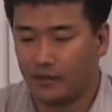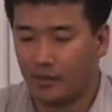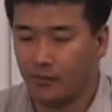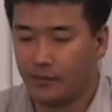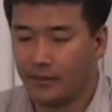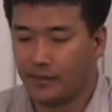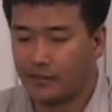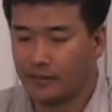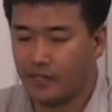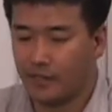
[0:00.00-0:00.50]

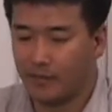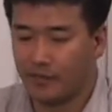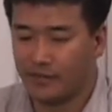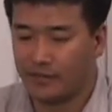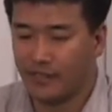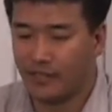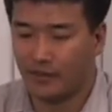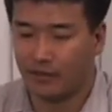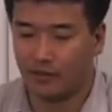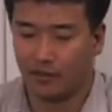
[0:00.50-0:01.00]
open this up and
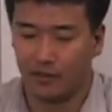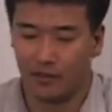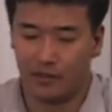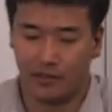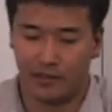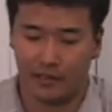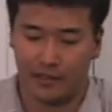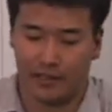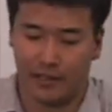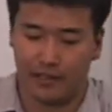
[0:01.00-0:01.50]
take a
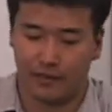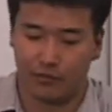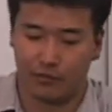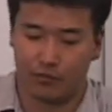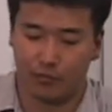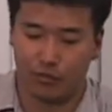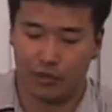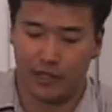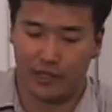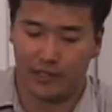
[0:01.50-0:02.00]
look at
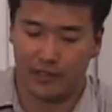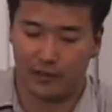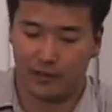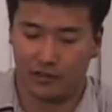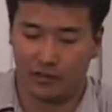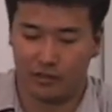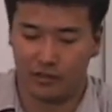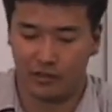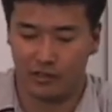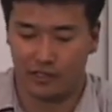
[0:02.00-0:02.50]
what it looks